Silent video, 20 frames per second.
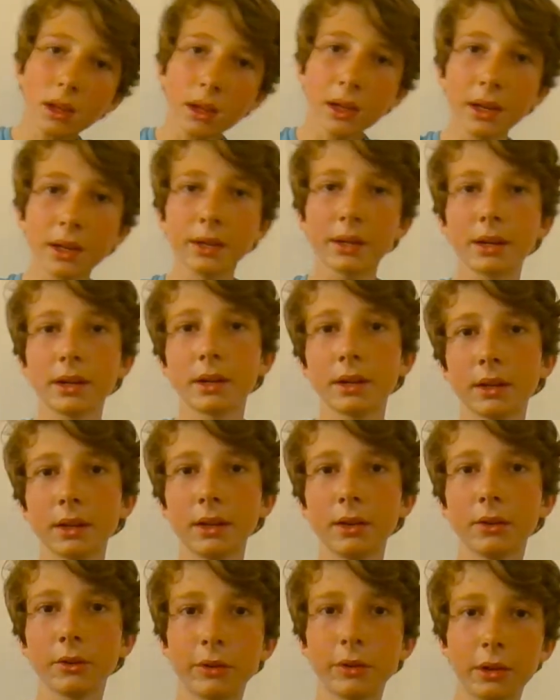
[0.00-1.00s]
And
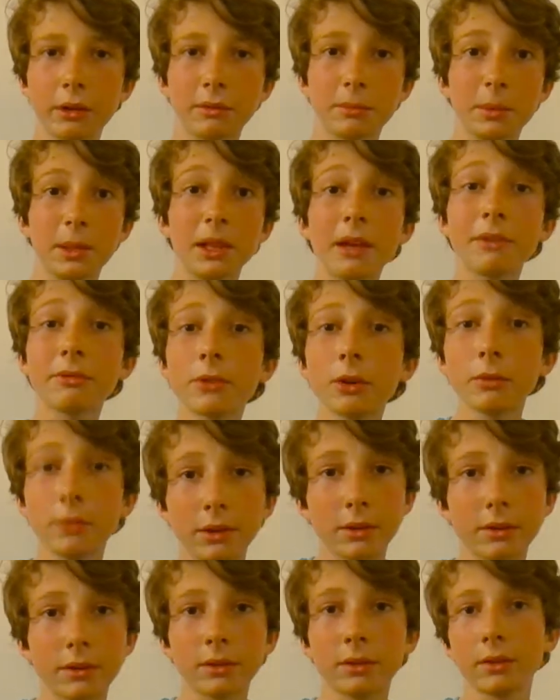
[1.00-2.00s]
it also gives me
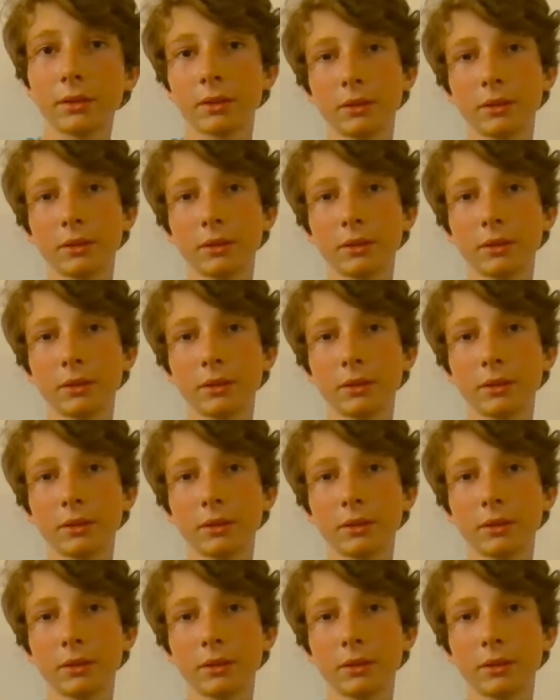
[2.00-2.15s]
leftovers.